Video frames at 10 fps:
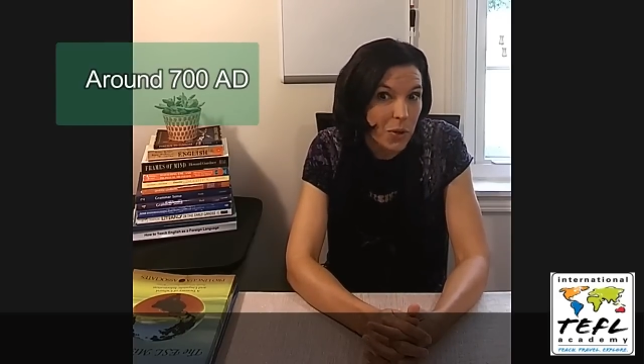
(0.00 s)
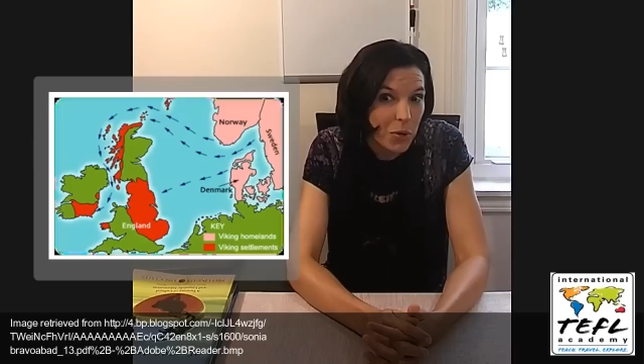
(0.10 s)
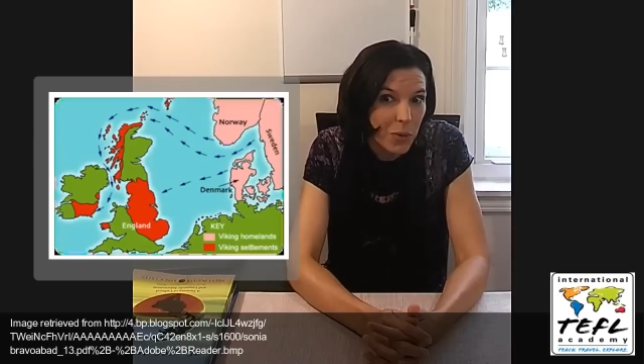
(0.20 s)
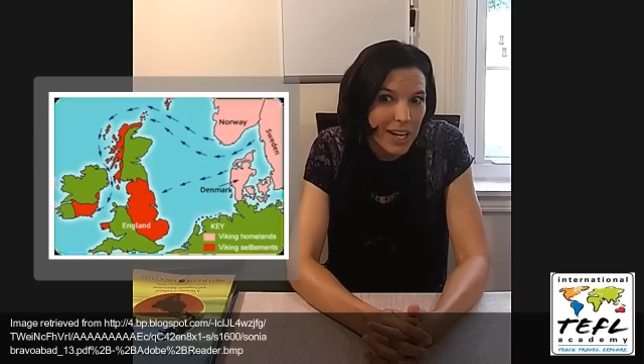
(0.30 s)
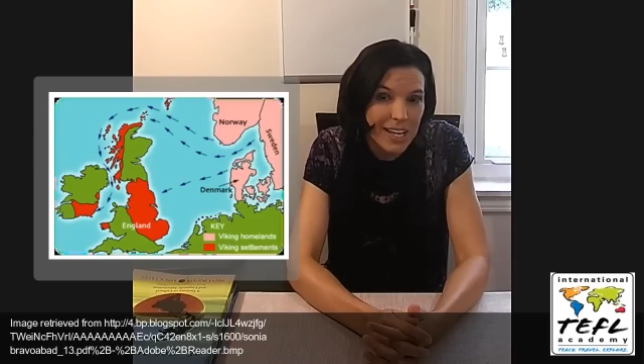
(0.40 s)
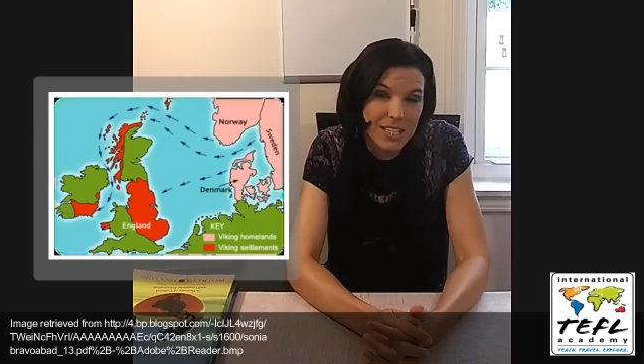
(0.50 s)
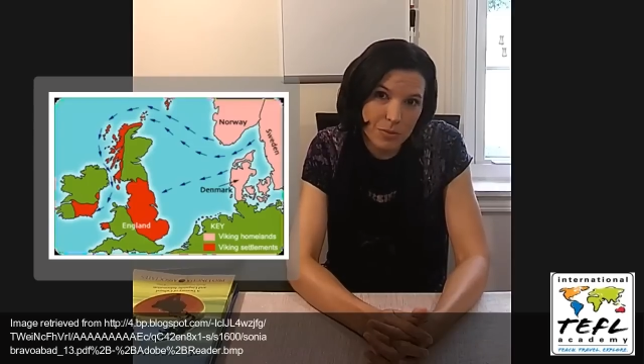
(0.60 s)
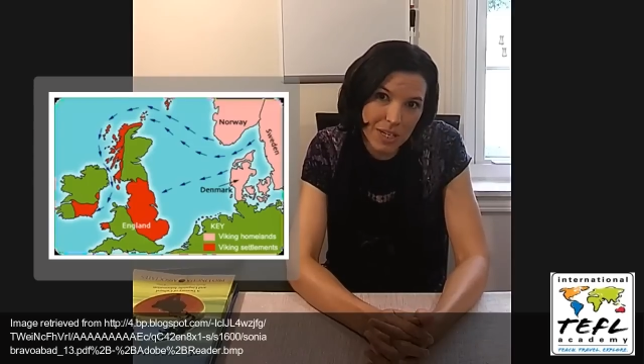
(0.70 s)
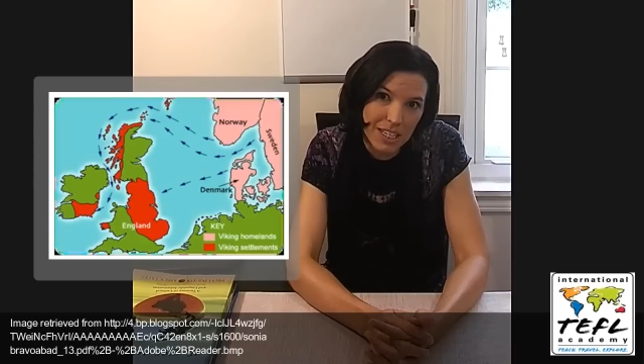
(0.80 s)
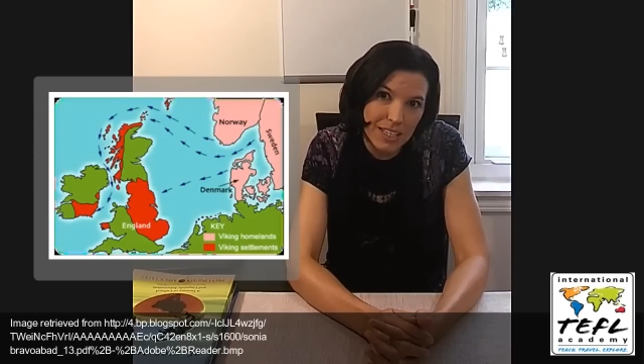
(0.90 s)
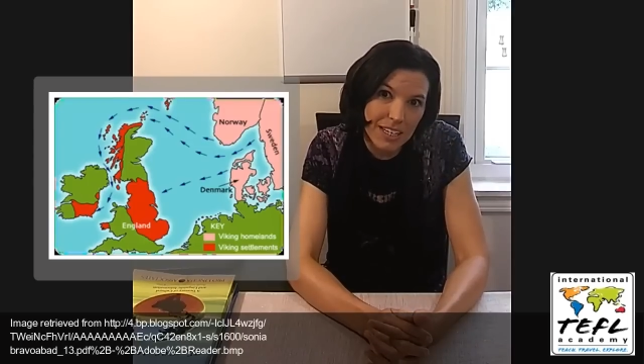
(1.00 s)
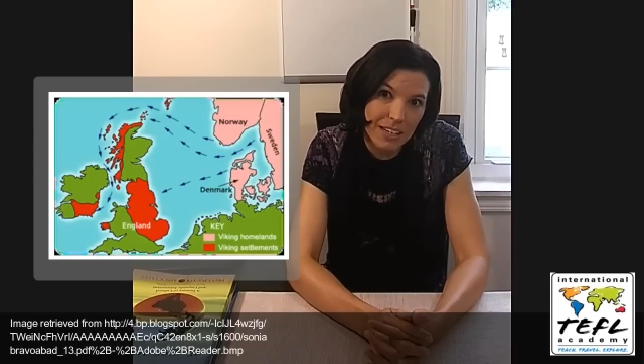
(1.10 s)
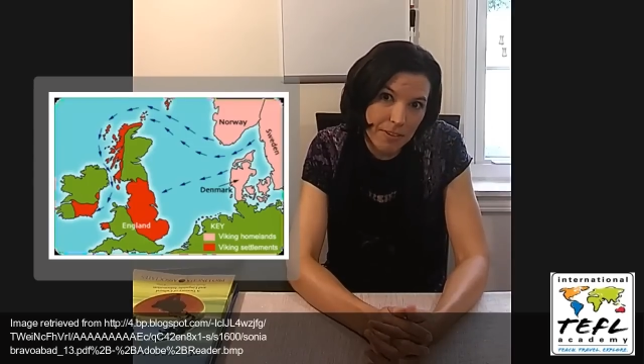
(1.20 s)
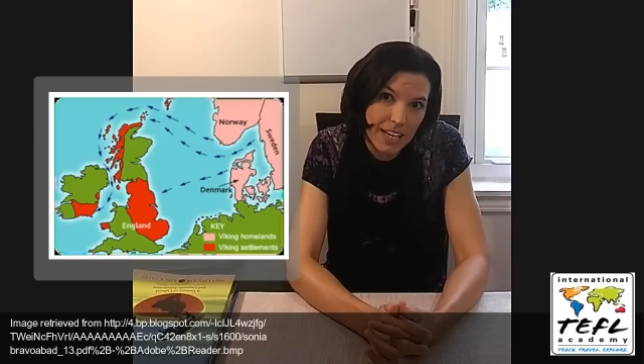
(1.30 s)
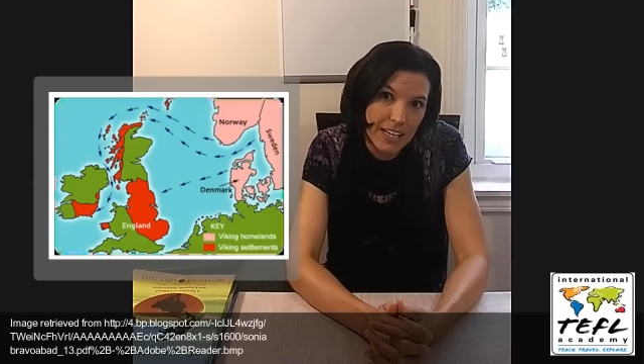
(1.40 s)
Norway, and Sweden
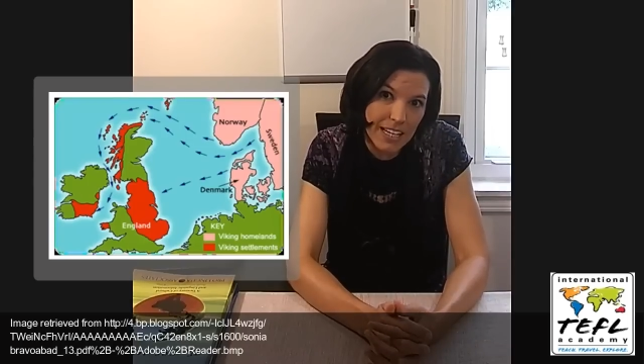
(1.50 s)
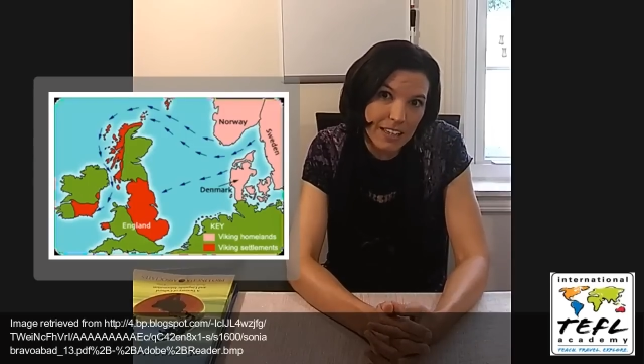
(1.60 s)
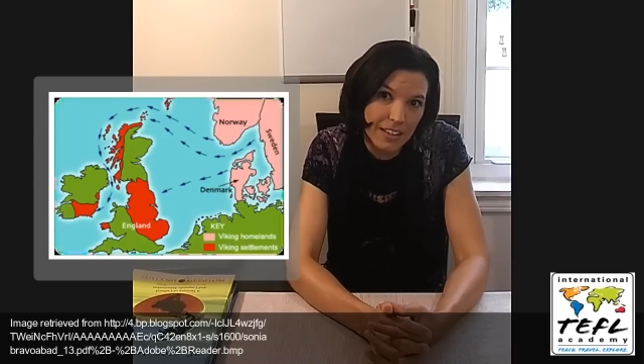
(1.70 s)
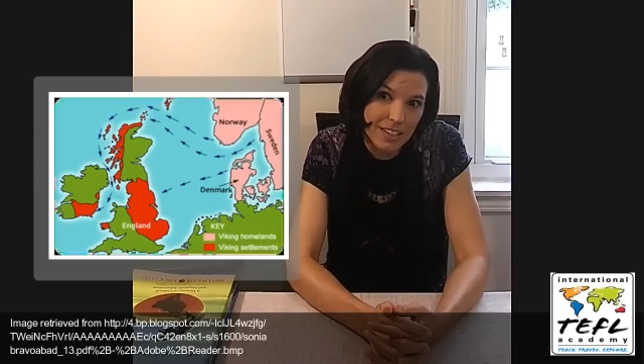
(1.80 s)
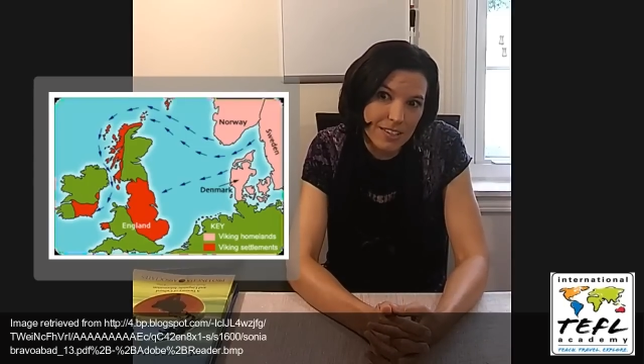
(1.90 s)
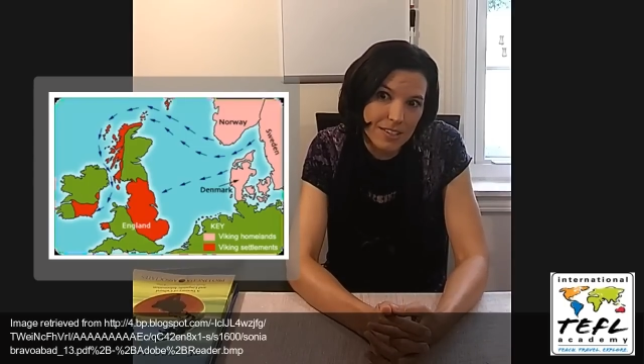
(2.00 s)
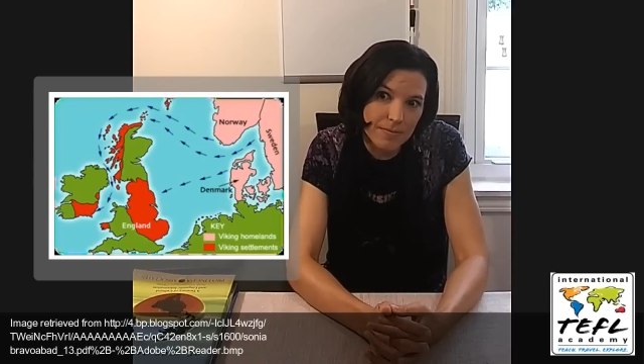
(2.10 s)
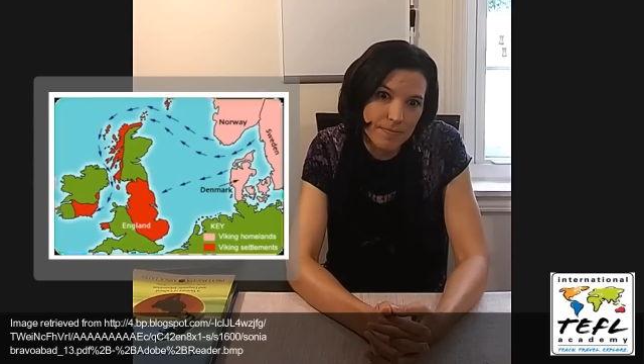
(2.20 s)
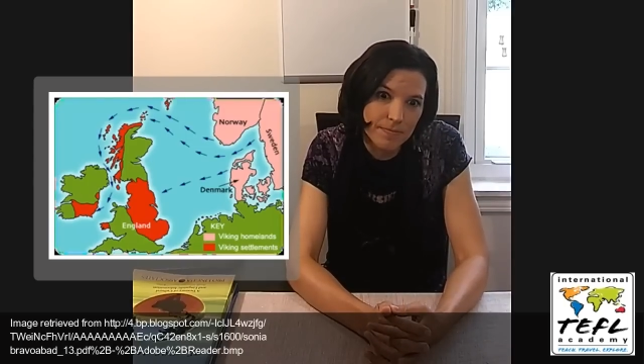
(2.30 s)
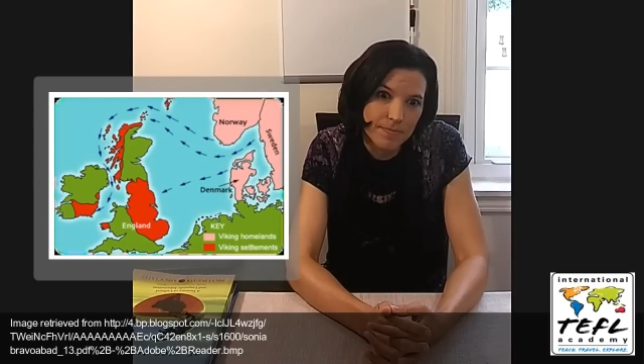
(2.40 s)
invade England.